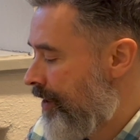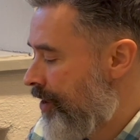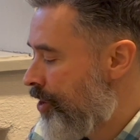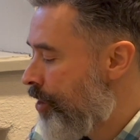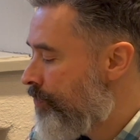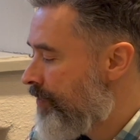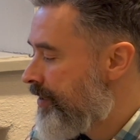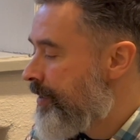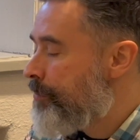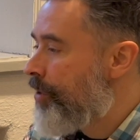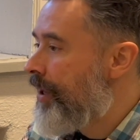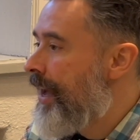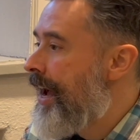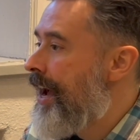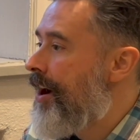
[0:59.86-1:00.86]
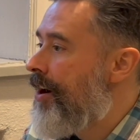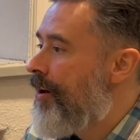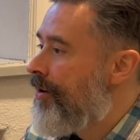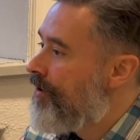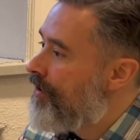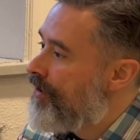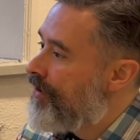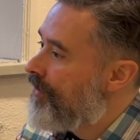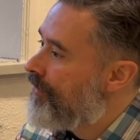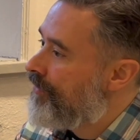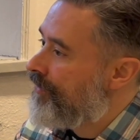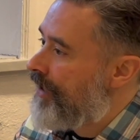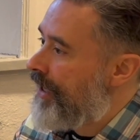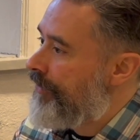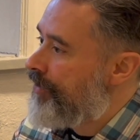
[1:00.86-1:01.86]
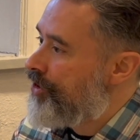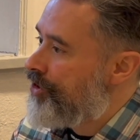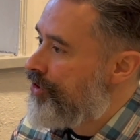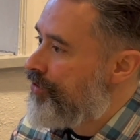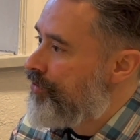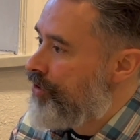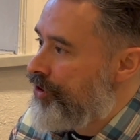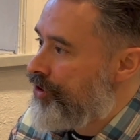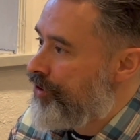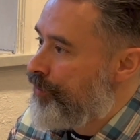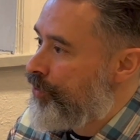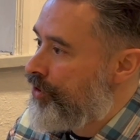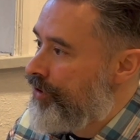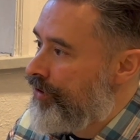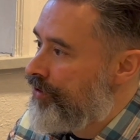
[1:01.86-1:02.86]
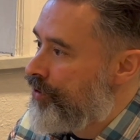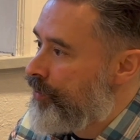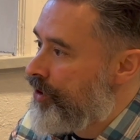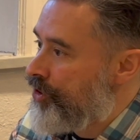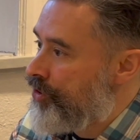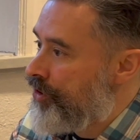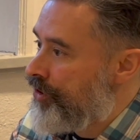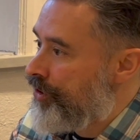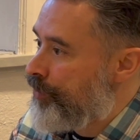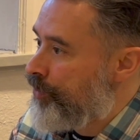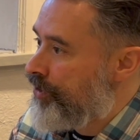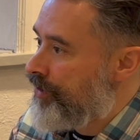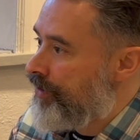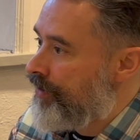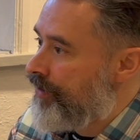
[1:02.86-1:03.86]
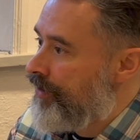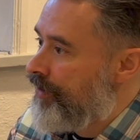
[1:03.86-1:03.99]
don't resemble at all Irish traditional music or Swedish traditional music.